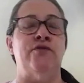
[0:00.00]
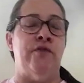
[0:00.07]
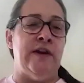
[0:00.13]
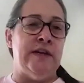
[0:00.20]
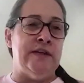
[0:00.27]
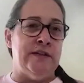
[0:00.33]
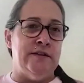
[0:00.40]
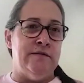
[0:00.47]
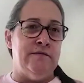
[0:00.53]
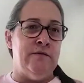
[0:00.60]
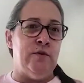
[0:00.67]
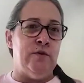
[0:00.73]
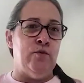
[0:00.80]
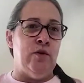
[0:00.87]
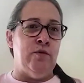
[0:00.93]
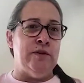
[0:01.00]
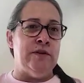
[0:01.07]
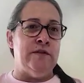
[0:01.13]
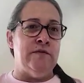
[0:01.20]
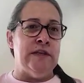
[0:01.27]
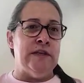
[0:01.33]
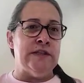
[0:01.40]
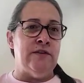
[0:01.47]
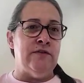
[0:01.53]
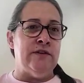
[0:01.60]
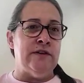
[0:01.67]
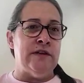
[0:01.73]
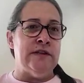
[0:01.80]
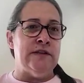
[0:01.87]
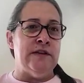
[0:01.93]
rate? Is there
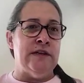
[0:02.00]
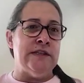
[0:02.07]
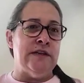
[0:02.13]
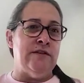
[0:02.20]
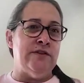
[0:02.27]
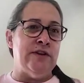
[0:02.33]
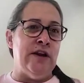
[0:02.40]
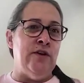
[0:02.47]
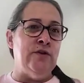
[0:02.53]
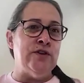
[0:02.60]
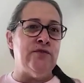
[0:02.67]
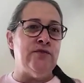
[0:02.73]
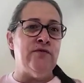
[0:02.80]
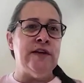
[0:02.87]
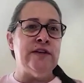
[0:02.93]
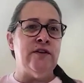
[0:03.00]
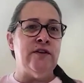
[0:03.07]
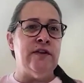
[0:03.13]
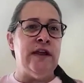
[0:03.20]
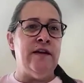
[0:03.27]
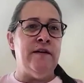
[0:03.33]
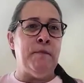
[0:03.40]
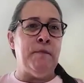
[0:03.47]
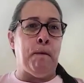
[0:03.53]
a dilution rate on that?